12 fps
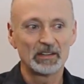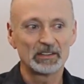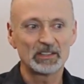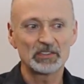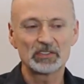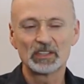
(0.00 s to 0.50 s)

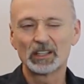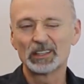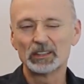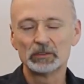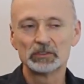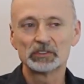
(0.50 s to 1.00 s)
that doesn't
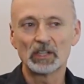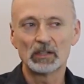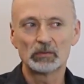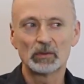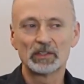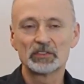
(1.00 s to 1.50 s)
include
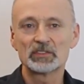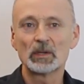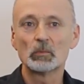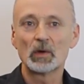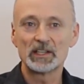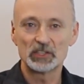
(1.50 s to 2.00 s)
software in
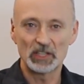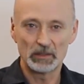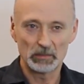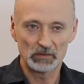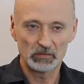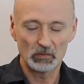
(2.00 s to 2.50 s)
some way,
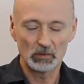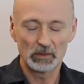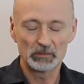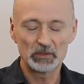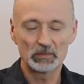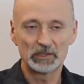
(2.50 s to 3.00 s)
shape, or
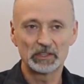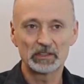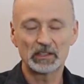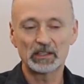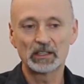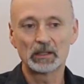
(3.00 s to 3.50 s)
form. So when you're
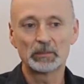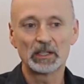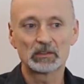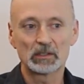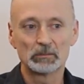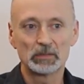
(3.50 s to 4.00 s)
talking
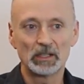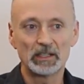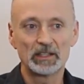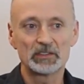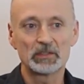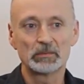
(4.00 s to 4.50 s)
about
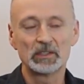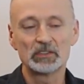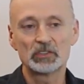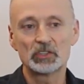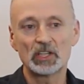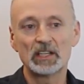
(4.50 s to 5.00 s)
compliance, it
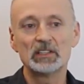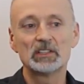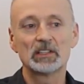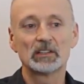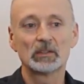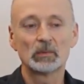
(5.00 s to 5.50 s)
means
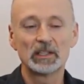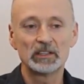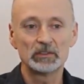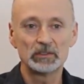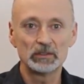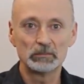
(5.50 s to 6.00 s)
changing the way
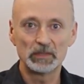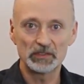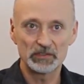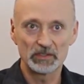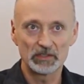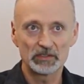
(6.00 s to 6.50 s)
you do
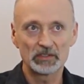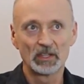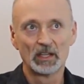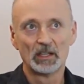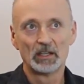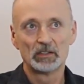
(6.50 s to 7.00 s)
business
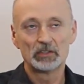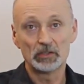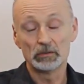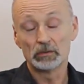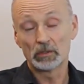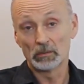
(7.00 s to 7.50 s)

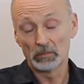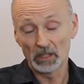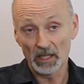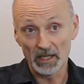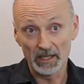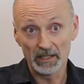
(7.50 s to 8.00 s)
to
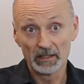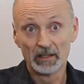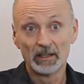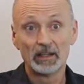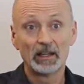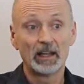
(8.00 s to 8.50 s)
comply.
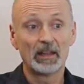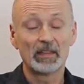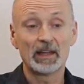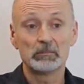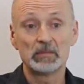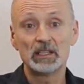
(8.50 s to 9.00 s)

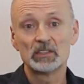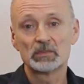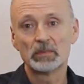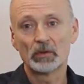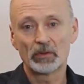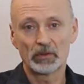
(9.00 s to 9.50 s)
And that
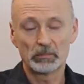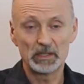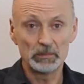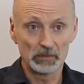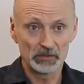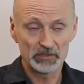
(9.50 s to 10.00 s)
means both the
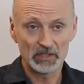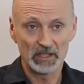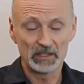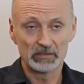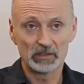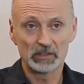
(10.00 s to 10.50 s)
people
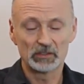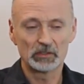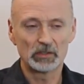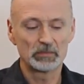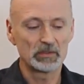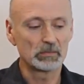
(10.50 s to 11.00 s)
side of it
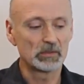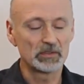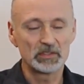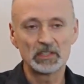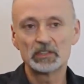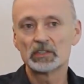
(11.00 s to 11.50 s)
in terms of
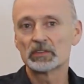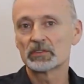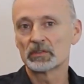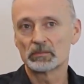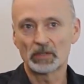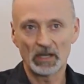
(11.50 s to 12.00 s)

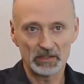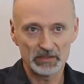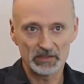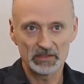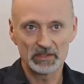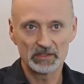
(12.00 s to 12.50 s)
procedures and
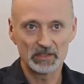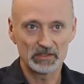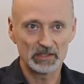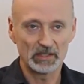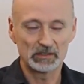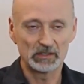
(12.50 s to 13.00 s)
processes,
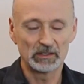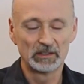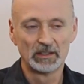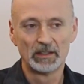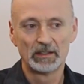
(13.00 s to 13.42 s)
et cetera.